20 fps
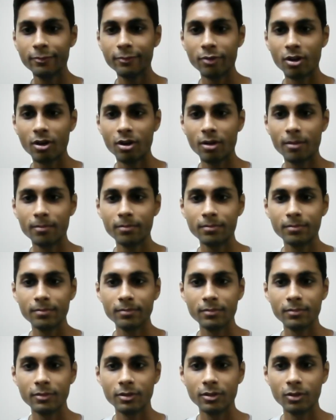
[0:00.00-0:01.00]

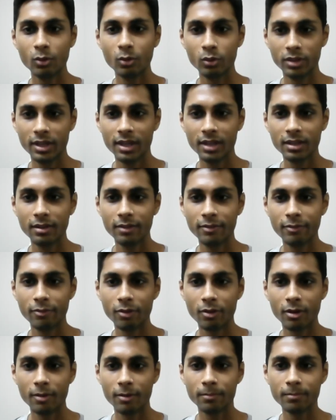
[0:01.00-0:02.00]
from Udit
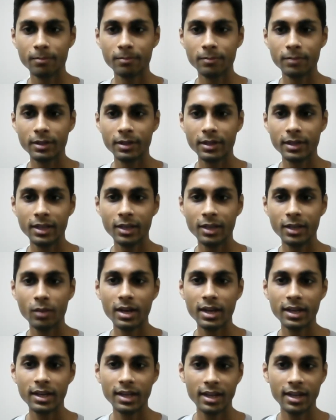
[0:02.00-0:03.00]
from
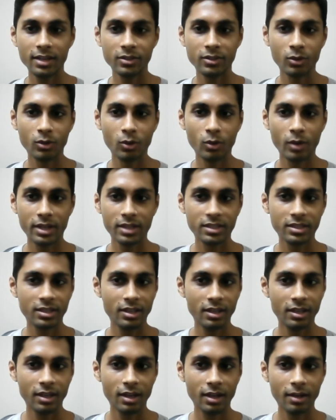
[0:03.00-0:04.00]

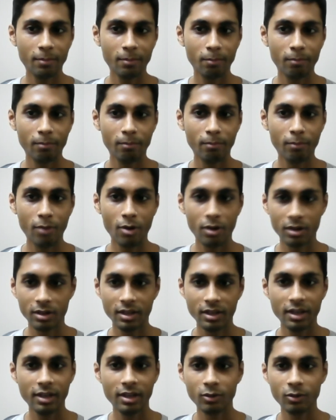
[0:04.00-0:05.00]
TYHOSTA
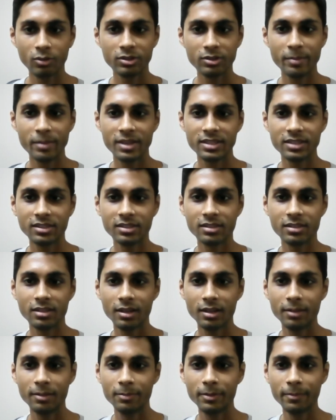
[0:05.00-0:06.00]
Pokhani Toastmasters
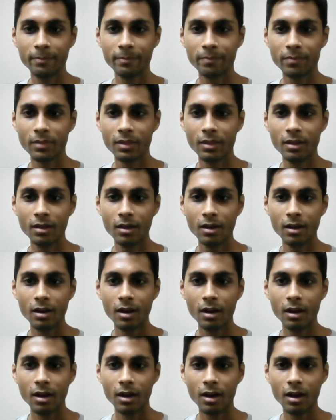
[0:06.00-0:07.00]
Club.
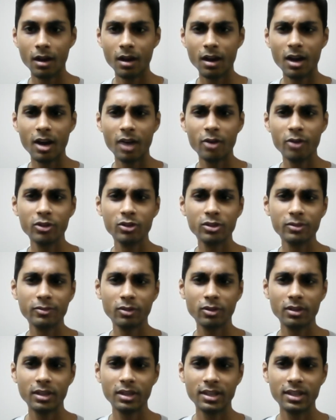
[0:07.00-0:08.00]
How
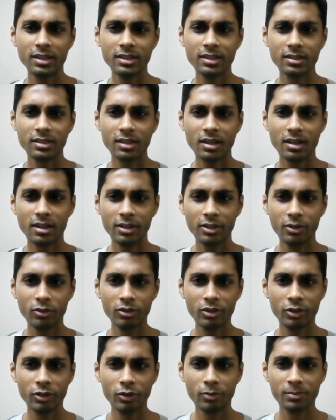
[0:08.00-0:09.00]
useful is a
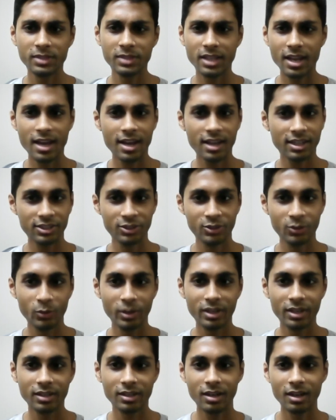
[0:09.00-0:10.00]

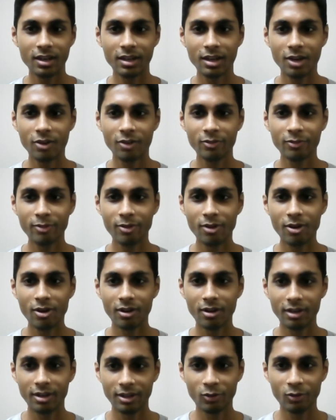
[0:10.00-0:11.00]
YouTube/Twitter account
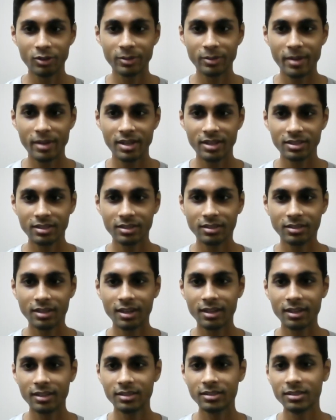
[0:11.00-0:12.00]
for a Toastmaster
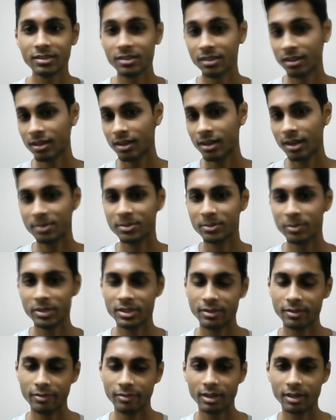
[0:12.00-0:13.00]
that is club
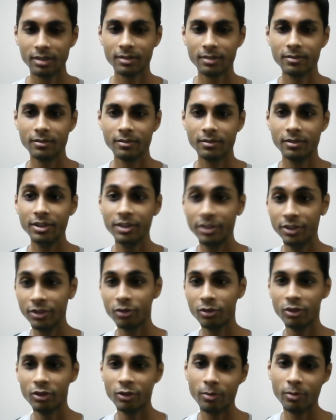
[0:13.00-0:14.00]
specific,
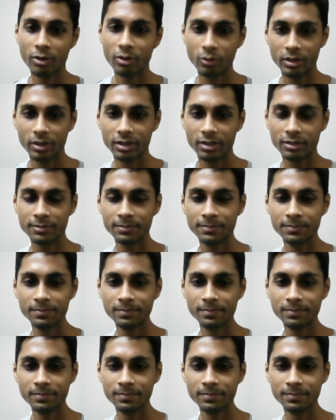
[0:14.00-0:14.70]
YouTube or Twitter?